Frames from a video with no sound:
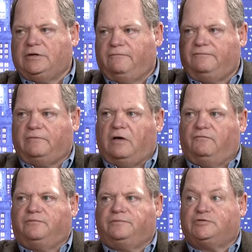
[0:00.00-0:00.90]

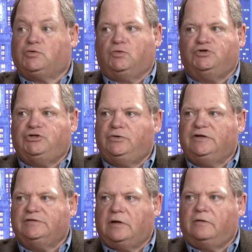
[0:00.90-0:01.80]
of school
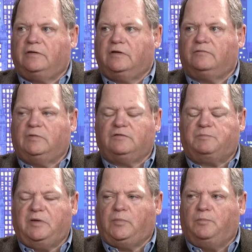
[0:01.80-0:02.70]
shootings and other things,
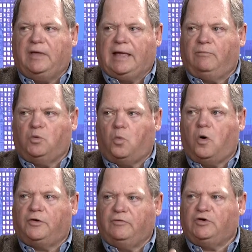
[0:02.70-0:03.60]
just people being able to
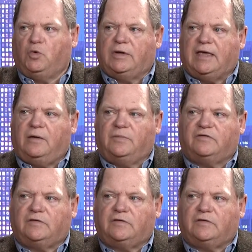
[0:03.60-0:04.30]
wander into a campus.